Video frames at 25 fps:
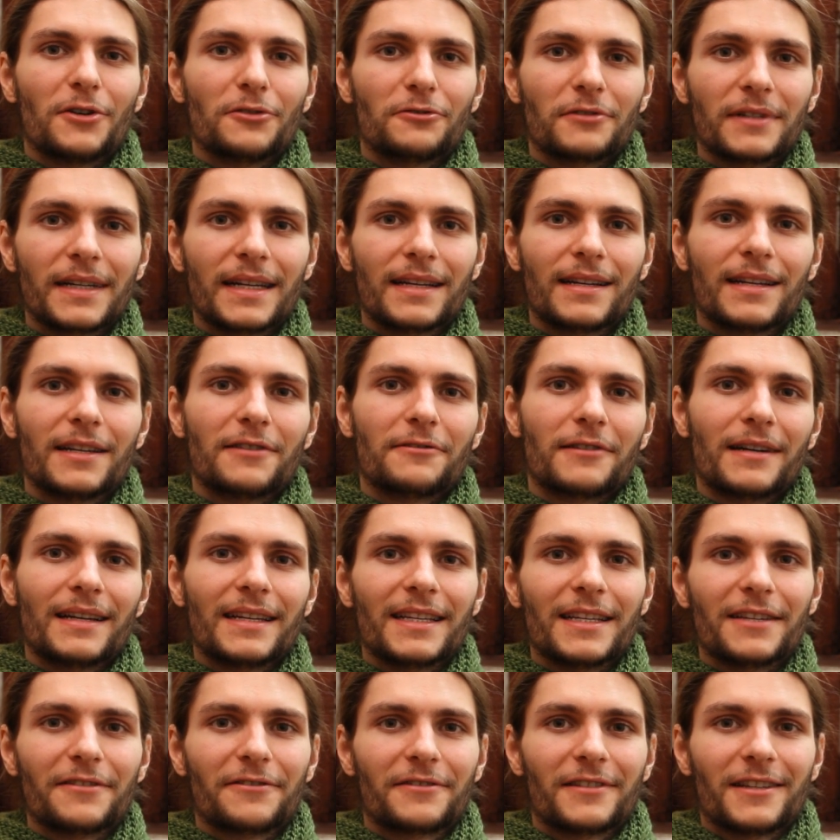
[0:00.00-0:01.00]
really
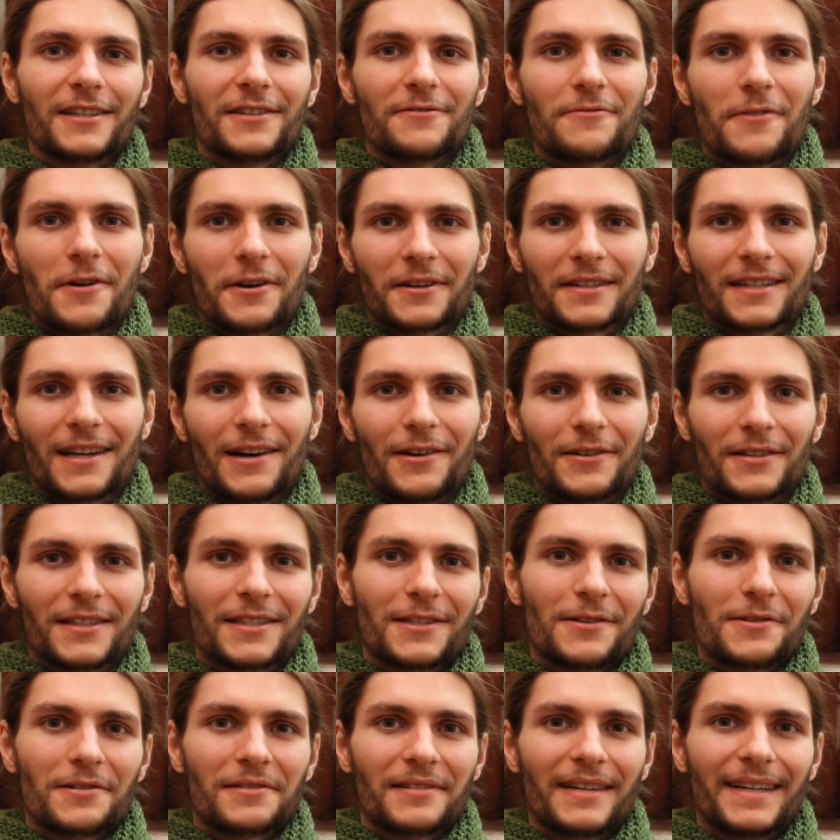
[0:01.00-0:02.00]
relieved it worked out
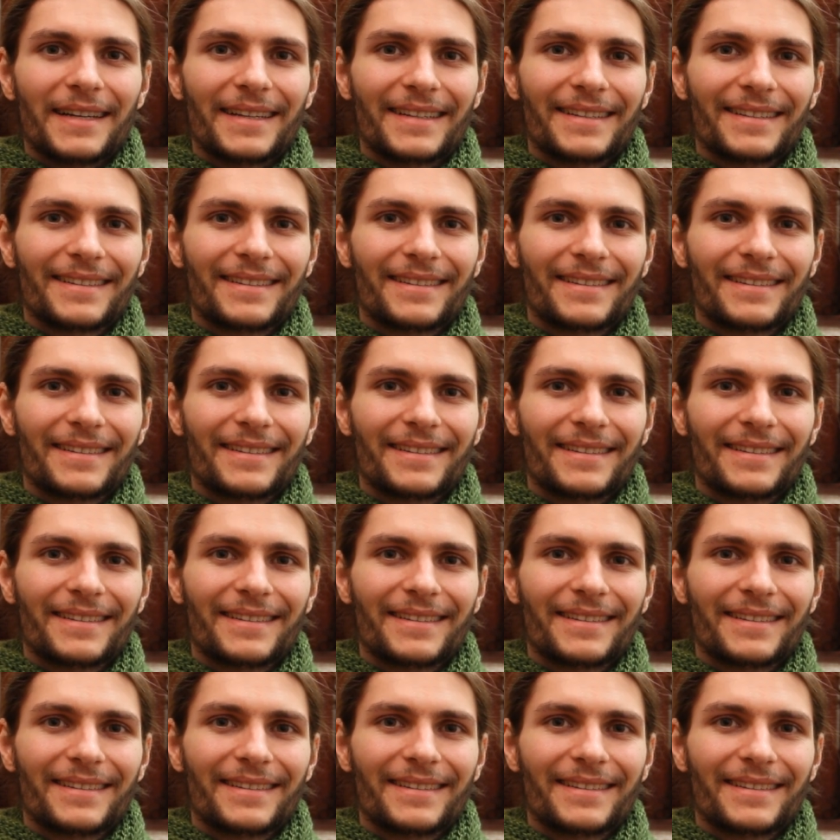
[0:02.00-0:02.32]
so great.